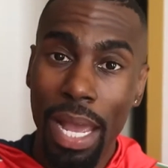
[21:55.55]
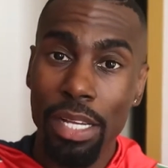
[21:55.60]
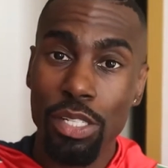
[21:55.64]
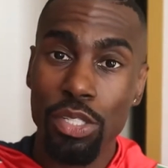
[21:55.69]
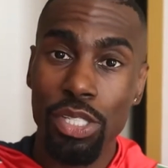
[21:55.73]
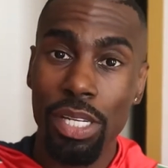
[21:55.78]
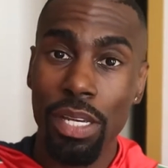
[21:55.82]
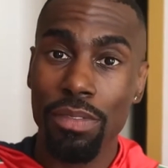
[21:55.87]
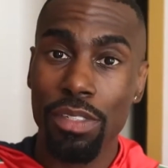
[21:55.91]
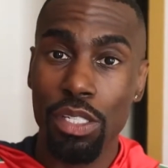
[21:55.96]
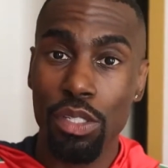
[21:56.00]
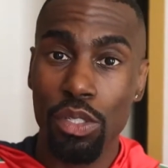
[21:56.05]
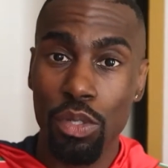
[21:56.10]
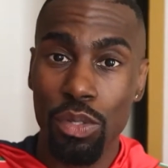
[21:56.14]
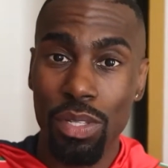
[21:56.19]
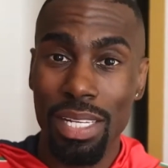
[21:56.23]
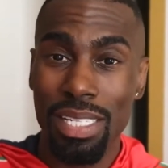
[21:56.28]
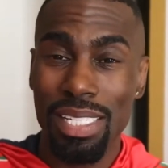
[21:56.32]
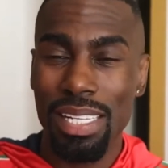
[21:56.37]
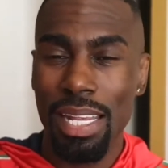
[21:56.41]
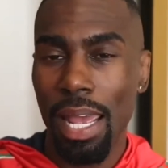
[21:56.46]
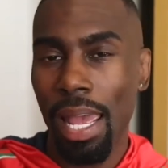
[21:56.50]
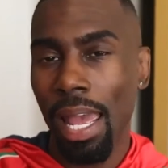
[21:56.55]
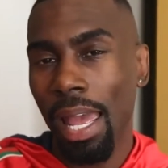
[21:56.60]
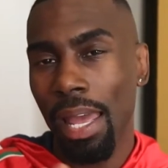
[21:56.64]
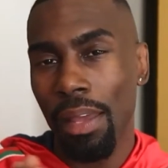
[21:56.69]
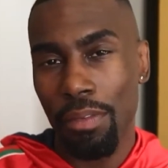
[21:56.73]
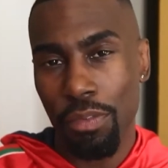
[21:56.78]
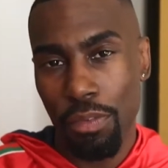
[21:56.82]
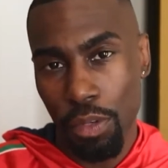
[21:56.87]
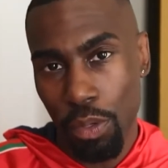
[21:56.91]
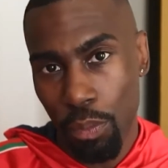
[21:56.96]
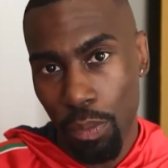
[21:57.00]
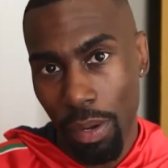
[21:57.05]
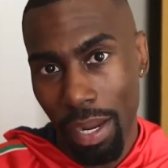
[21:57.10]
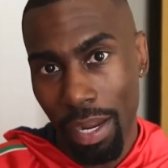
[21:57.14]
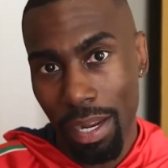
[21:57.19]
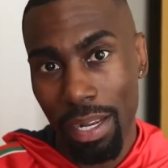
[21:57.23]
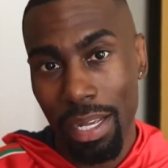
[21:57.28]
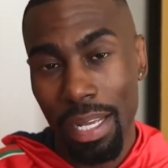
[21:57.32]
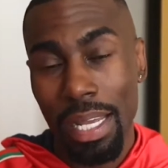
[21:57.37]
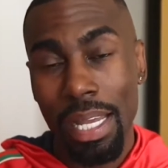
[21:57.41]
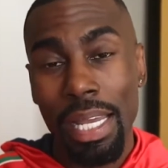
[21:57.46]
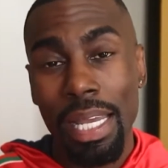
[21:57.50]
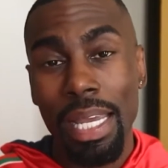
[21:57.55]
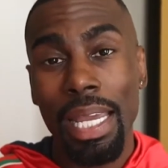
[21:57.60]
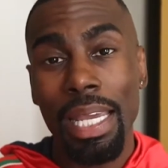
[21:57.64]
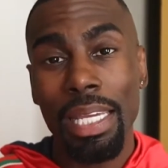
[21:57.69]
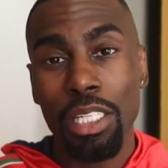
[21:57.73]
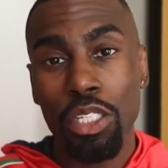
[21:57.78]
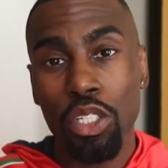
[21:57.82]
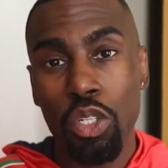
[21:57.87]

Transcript: We actually have to do this everywhere.